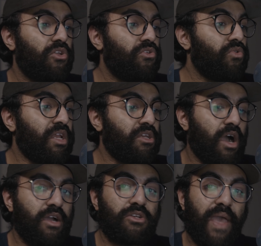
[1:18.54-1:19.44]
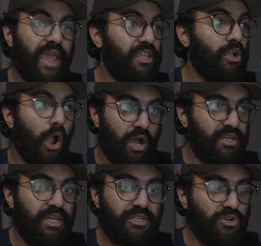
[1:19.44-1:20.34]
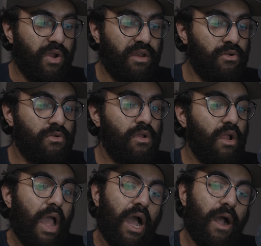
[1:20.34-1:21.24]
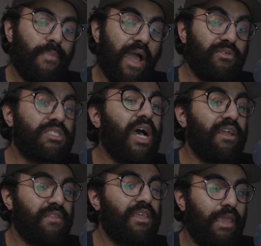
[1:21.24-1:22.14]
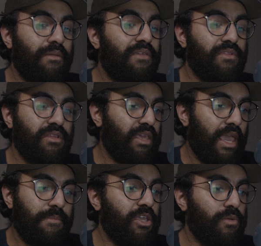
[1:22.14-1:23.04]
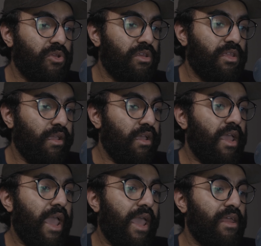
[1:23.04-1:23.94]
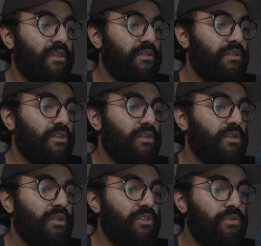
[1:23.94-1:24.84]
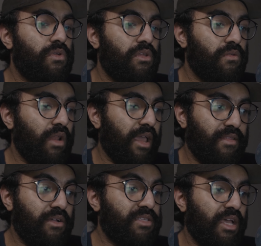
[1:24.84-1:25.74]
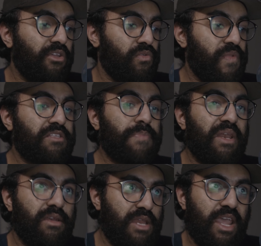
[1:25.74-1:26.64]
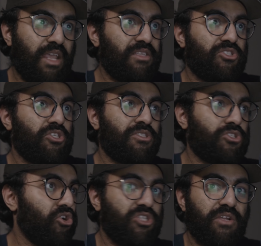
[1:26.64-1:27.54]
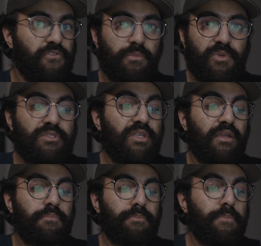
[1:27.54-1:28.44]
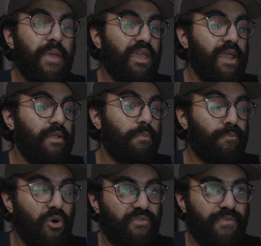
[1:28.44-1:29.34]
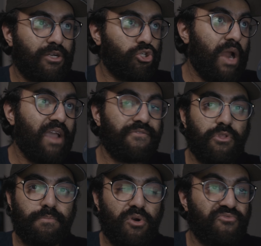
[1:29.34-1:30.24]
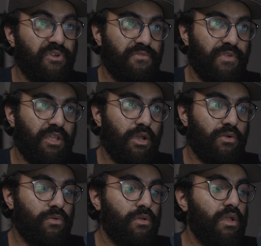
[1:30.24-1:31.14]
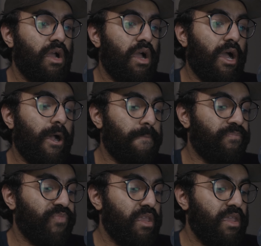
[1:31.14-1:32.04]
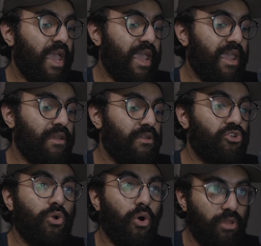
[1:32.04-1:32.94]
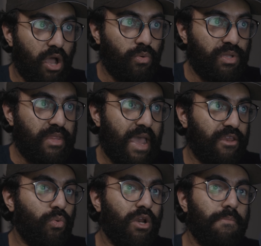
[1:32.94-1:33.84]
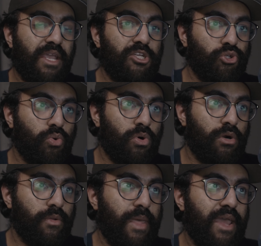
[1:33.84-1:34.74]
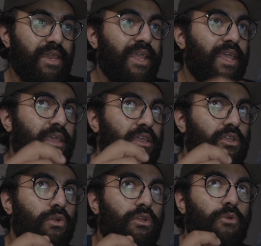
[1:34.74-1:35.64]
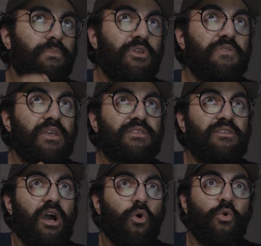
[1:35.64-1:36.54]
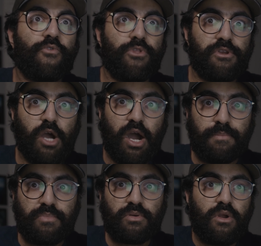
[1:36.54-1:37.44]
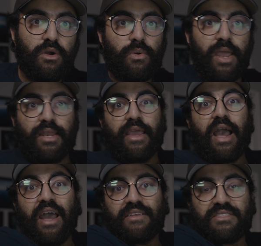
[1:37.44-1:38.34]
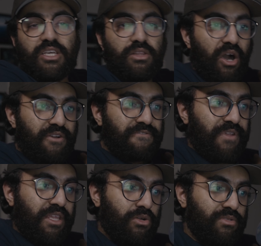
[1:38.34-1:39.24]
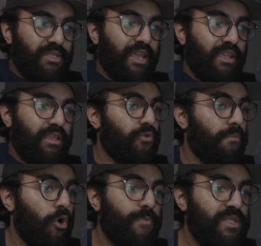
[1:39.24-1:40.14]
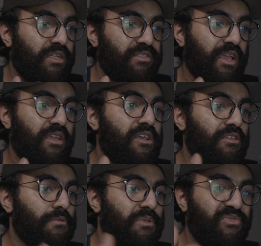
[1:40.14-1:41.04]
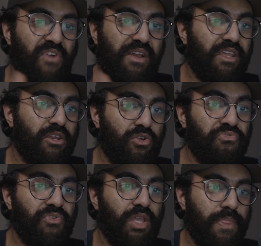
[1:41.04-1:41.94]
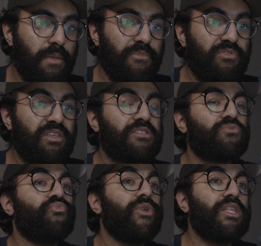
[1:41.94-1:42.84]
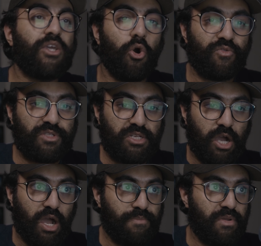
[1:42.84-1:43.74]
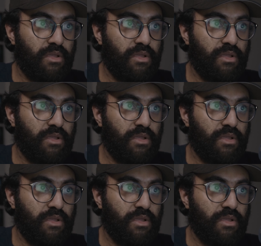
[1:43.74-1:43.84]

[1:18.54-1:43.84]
You can talk to any content creator outside of the game, even the gaming community, and they'll tell you they spend days just searching for music, picking the perfect track for the perfect video. And to go along with that, you want to make sure that your music is not over the top. Right? Like I see a lot of videos like for a moment that's like supposed to be funny and goofy and the music's really over the top.